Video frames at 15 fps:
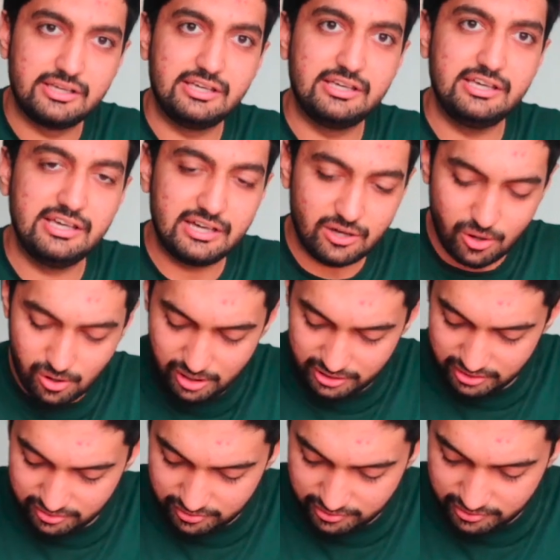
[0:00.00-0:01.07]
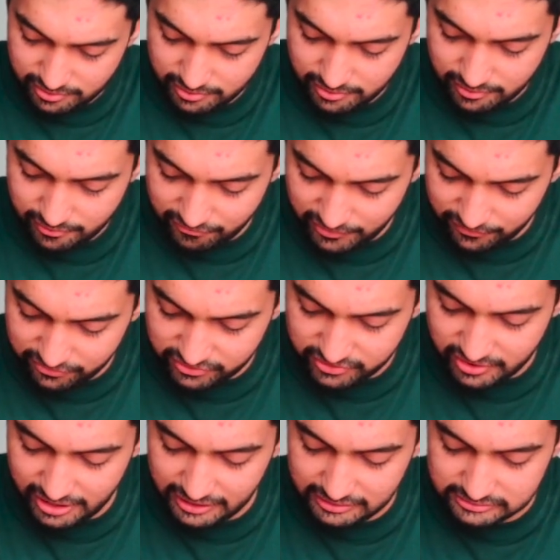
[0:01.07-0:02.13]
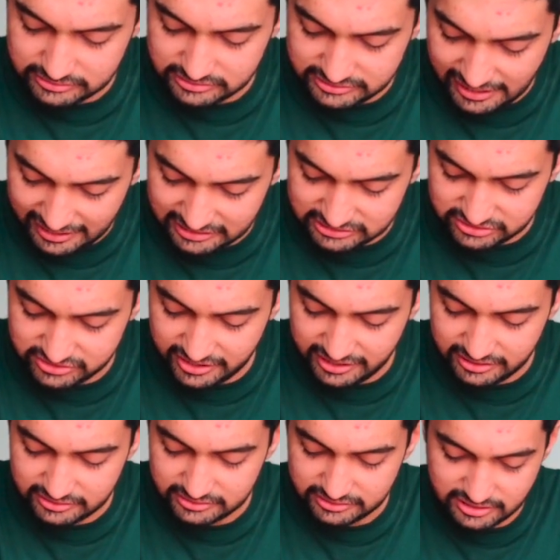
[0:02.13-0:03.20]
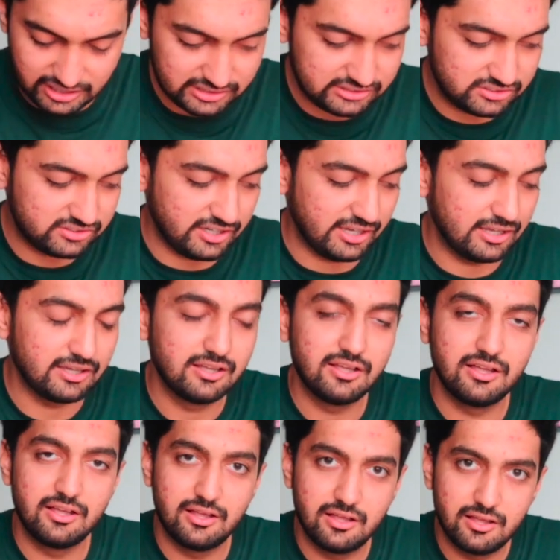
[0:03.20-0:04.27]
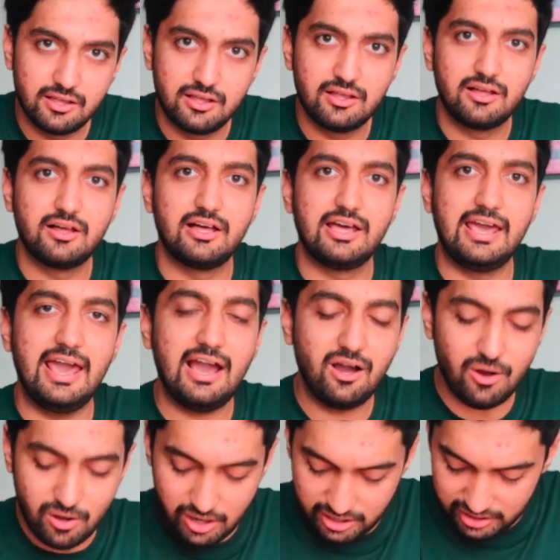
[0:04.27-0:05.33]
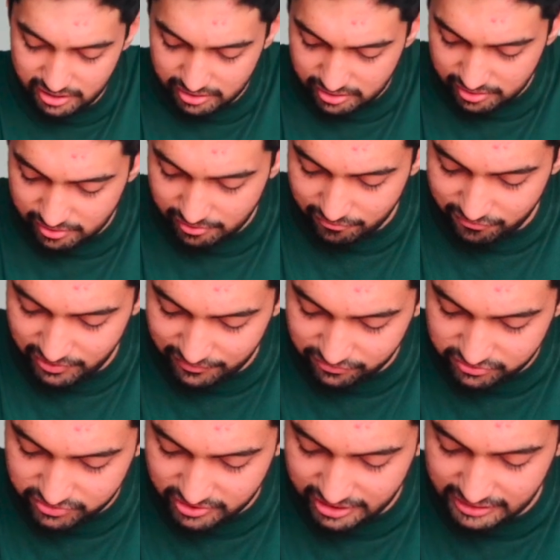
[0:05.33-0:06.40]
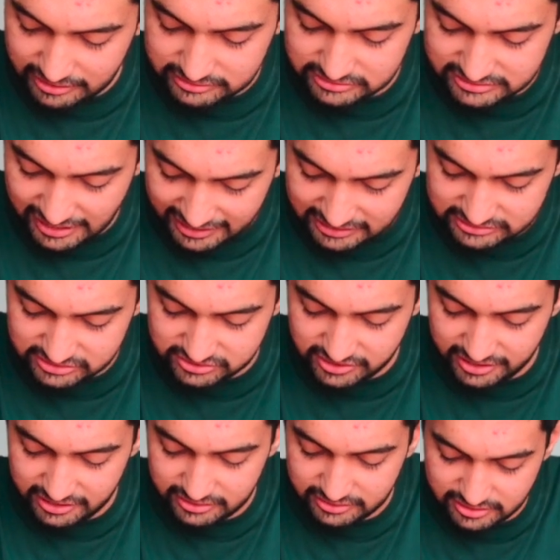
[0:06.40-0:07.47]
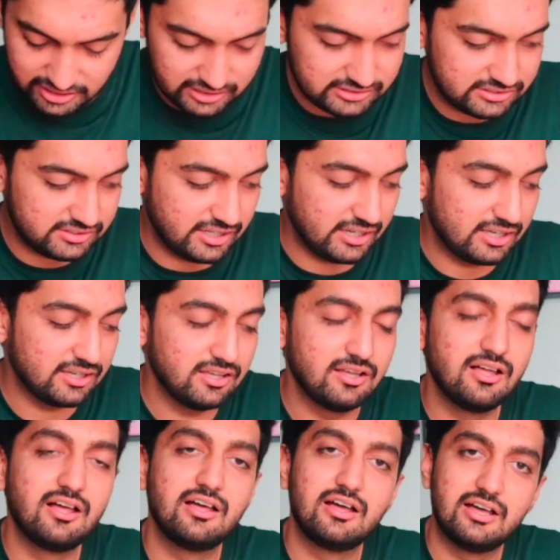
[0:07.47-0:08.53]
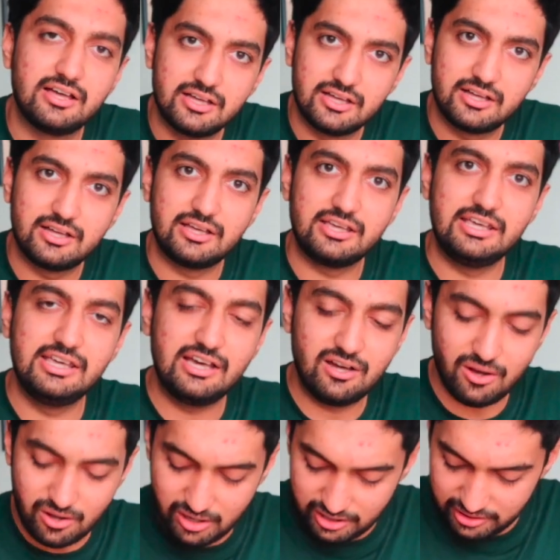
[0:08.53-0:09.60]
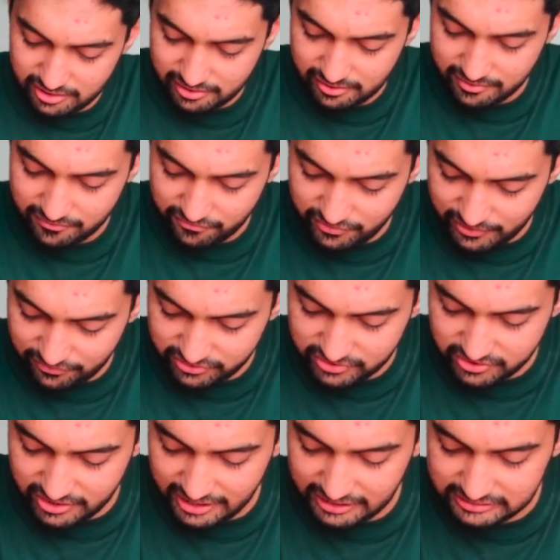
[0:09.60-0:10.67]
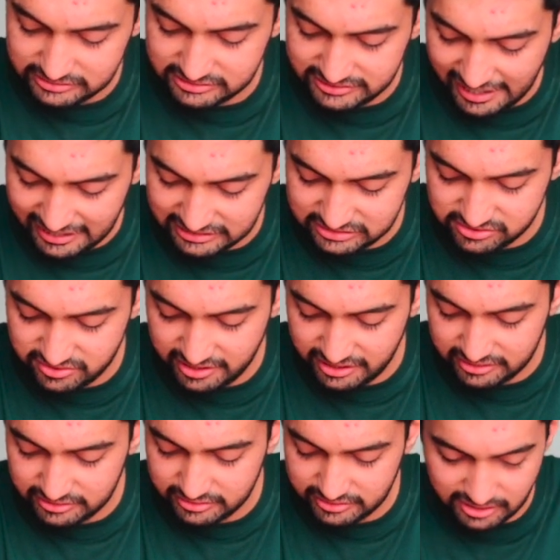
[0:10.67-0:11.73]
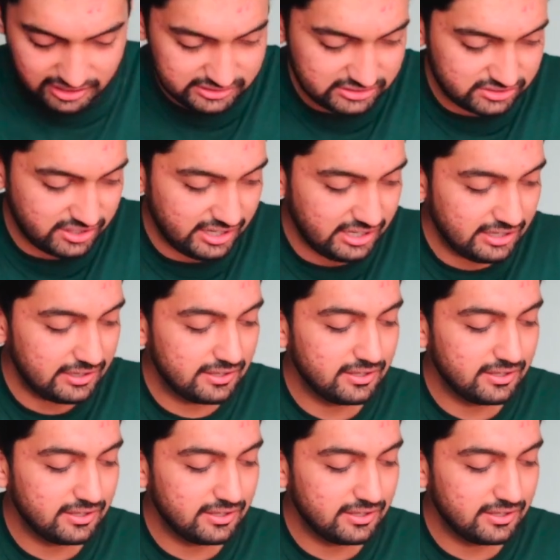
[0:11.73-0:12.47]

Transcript: E chord, fifth string, second string, third string. A chord, fifth string, second string, third string. E chord, fifth string, second string, third string.